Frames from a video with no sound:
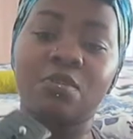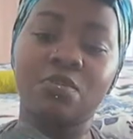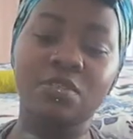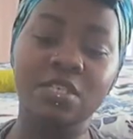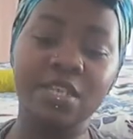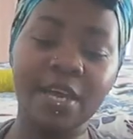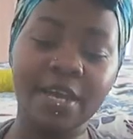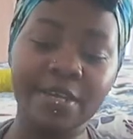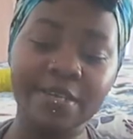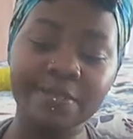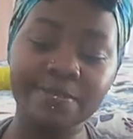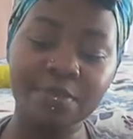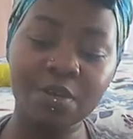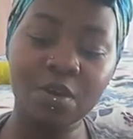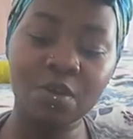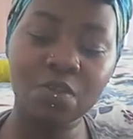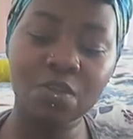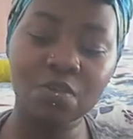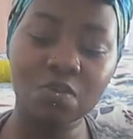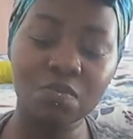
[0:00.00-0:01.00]
looks like
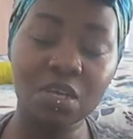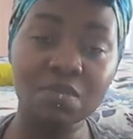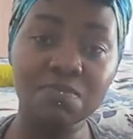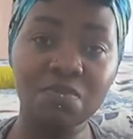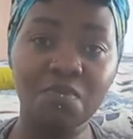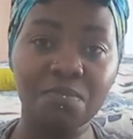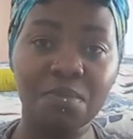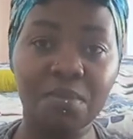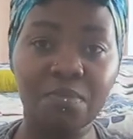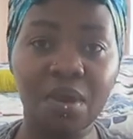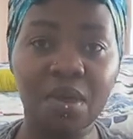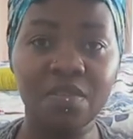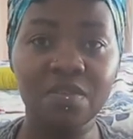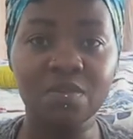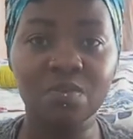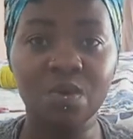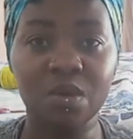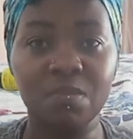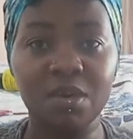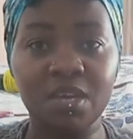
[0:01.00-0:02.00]
oh this reminds me of my
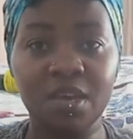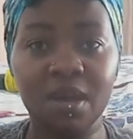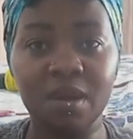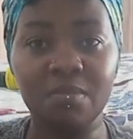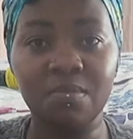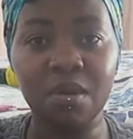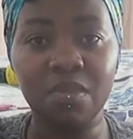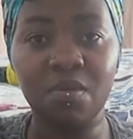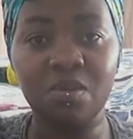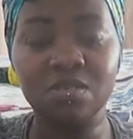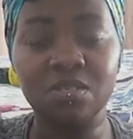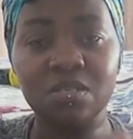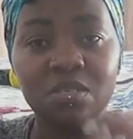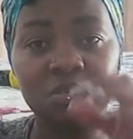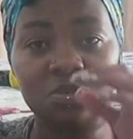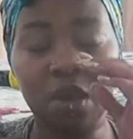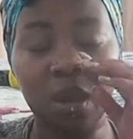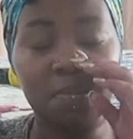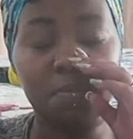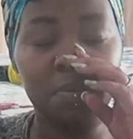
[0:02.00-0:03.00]
brother's one my younger brother also has a
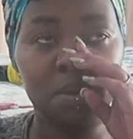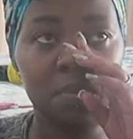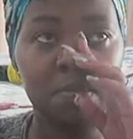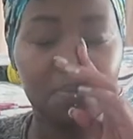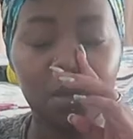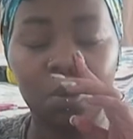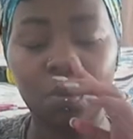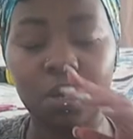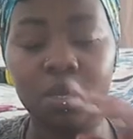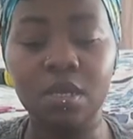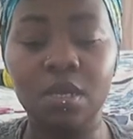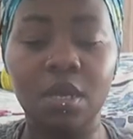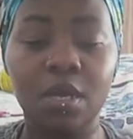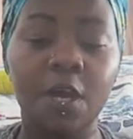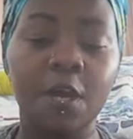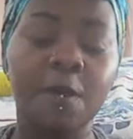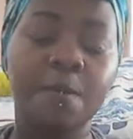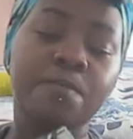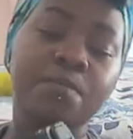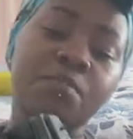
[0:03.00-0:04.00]
tripod a big one
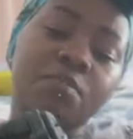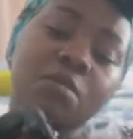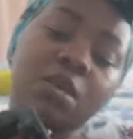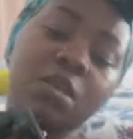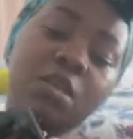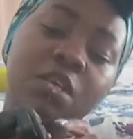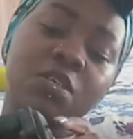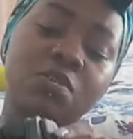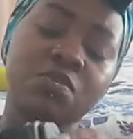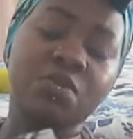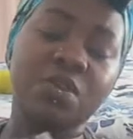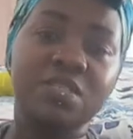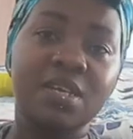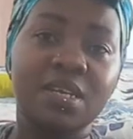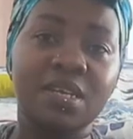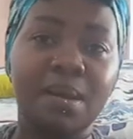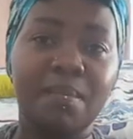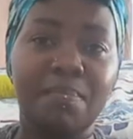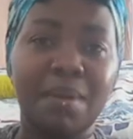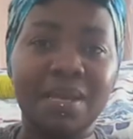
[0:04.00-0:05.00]
and he's also has
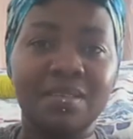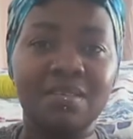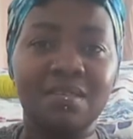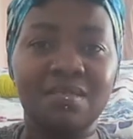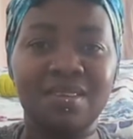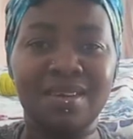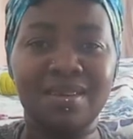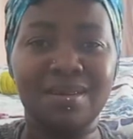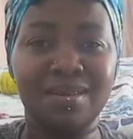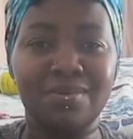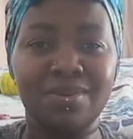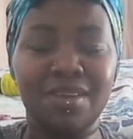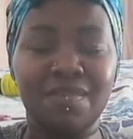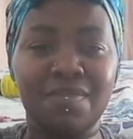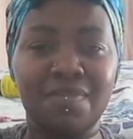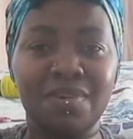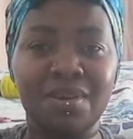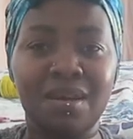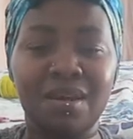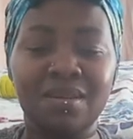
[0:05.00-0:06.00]
that car button then I could never
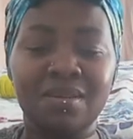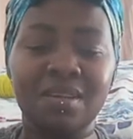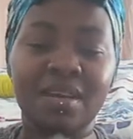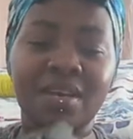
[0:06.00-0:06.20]
figure out